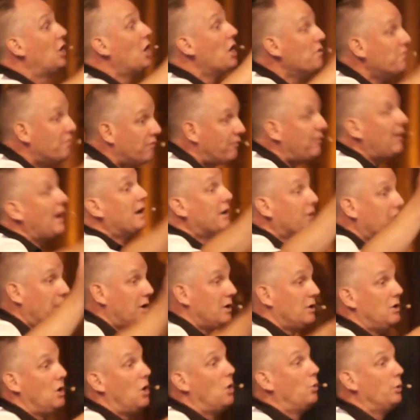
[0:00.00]

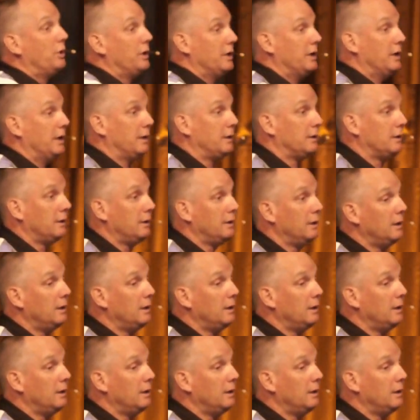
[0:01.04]
Confederate note in it,